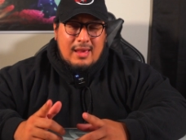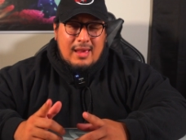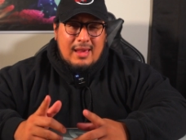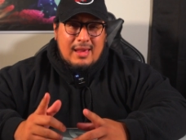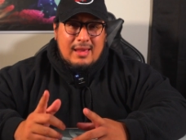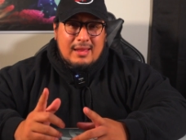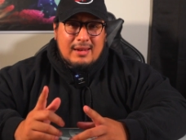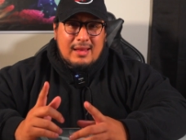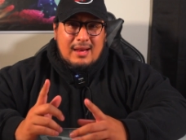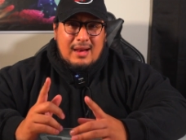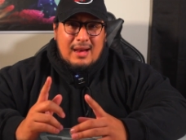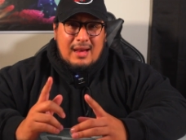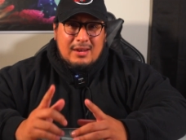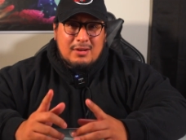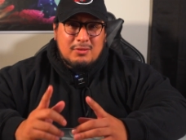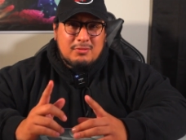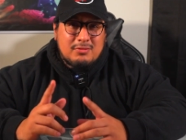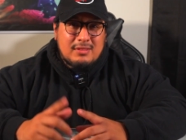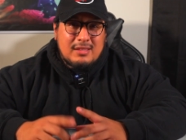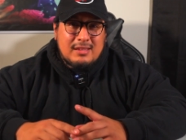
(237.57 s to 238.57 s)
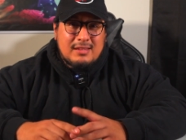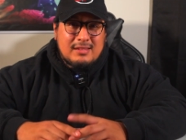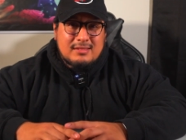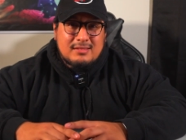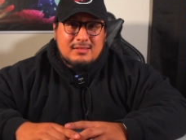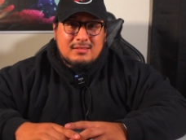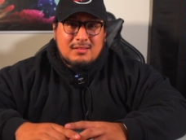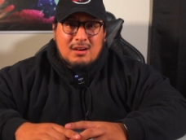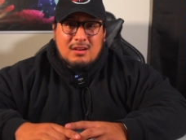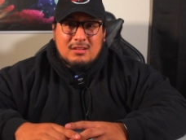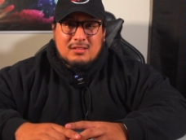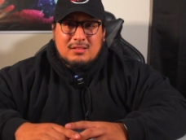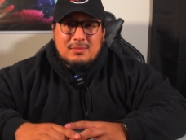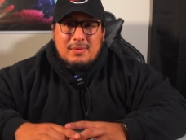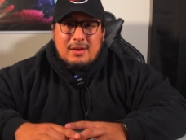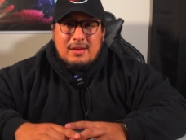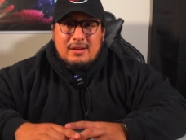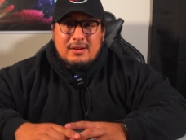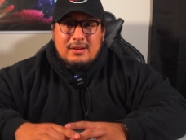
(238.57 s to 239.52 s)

And I don't think it's talked about